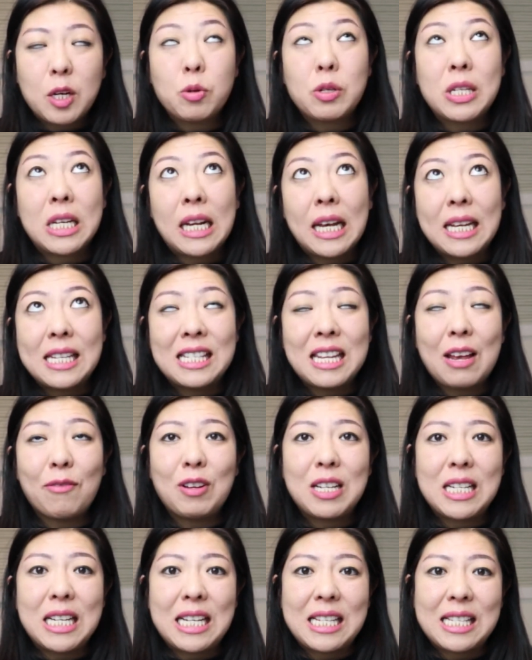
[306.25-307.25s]
she was in her
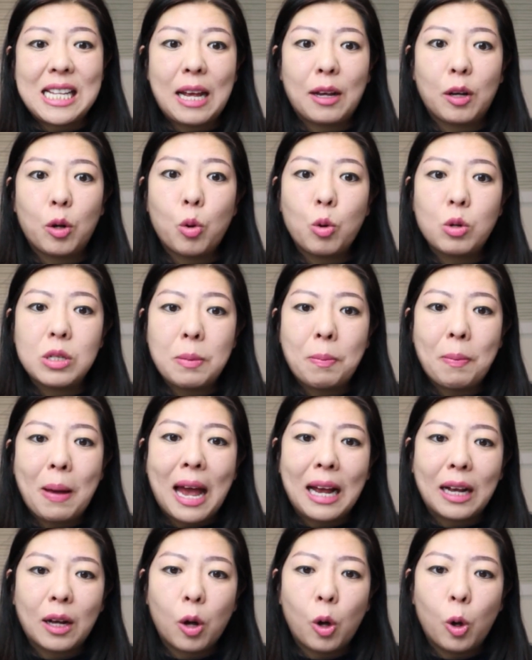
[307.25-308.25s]
70s then, caught a
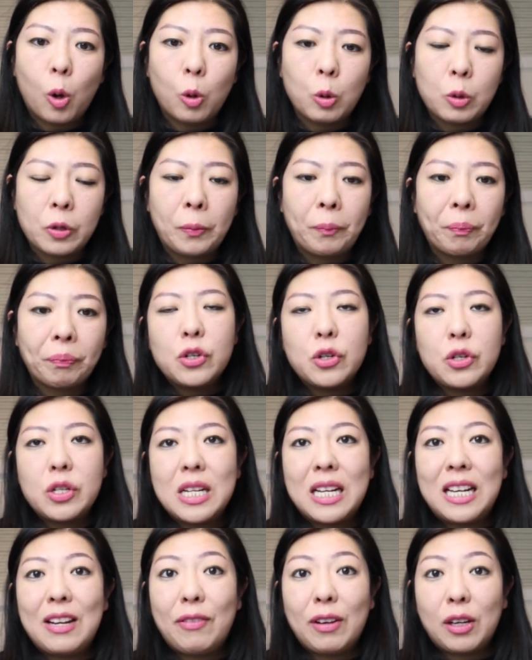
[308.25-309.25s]
bad cold due to
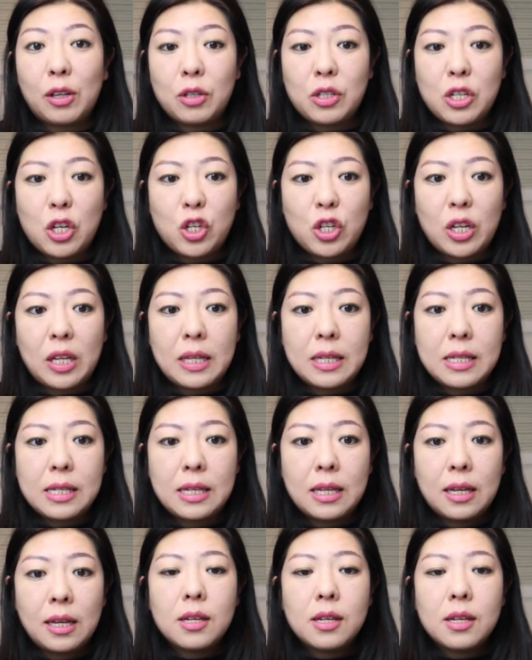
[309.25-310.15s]
the living conditions.